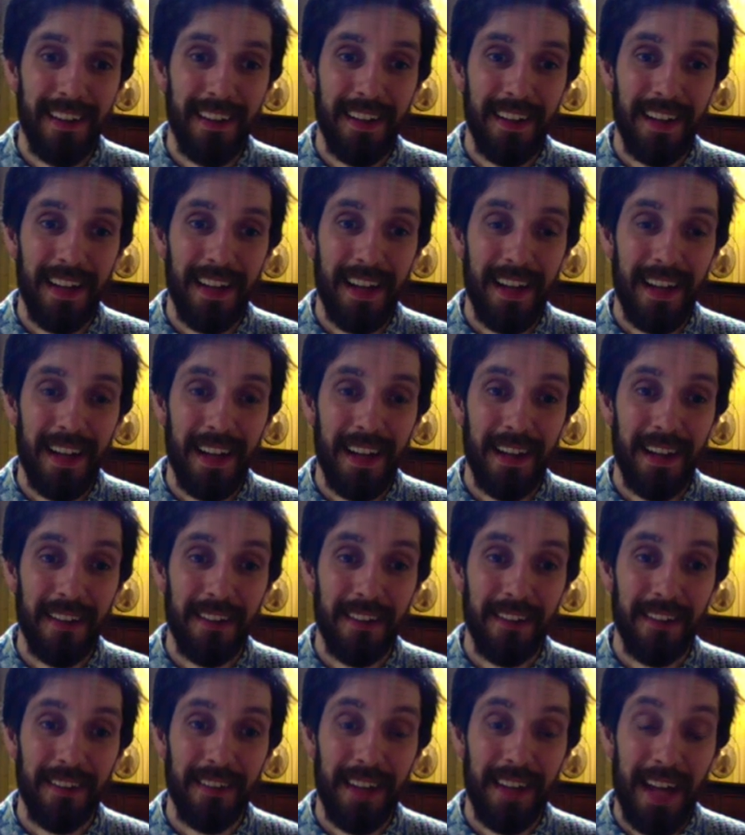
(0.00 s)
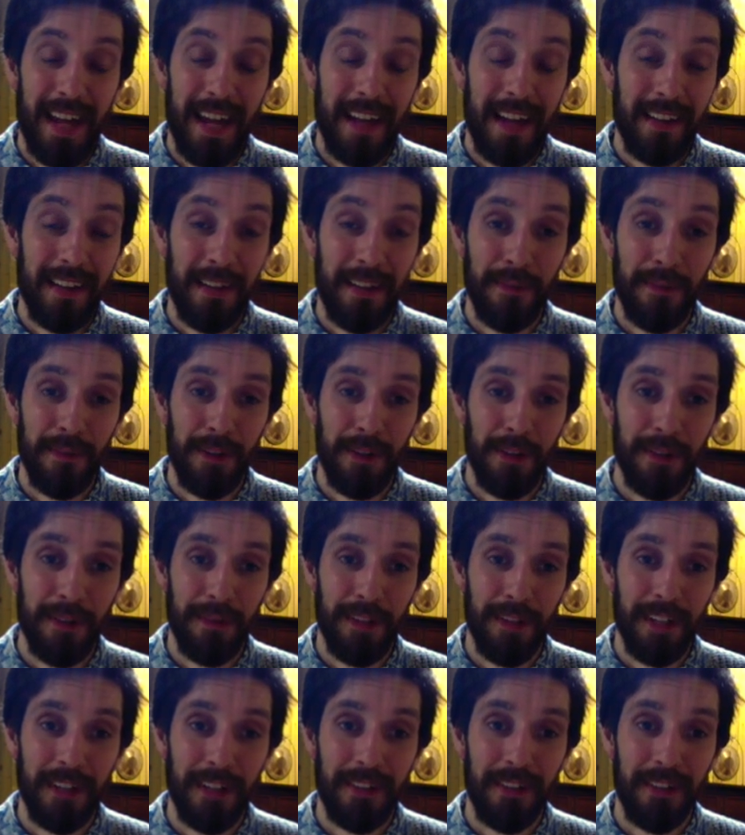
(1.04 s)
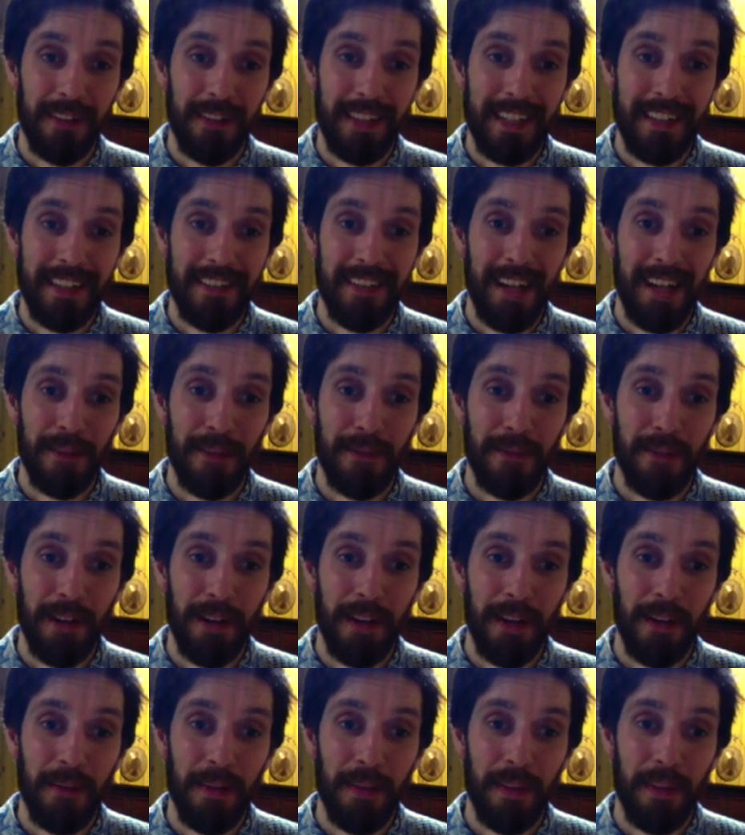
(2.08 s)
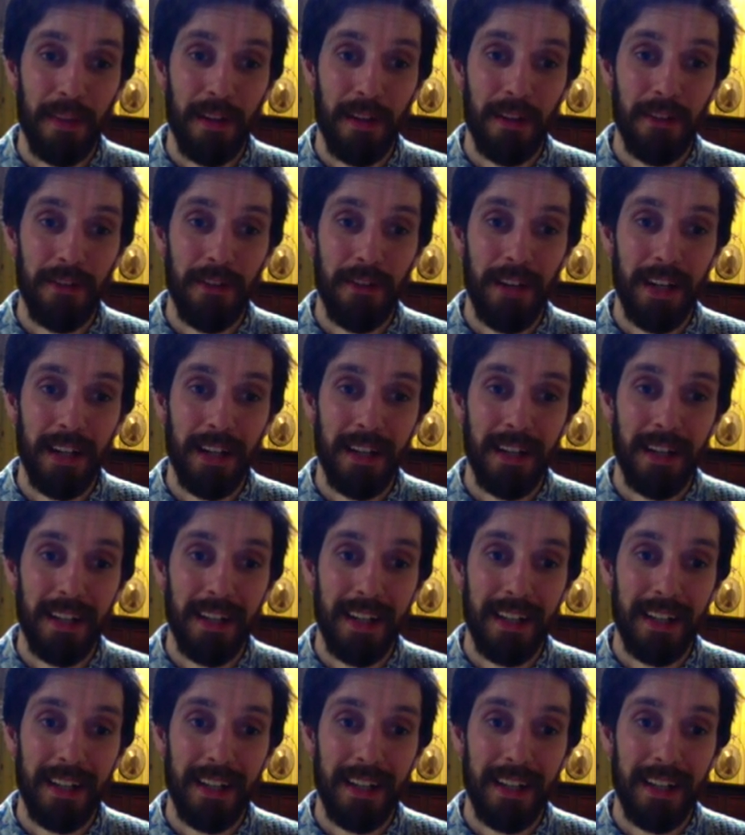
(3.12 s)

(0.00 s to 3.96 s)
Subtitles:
and then first finger's on the second fret of the third string,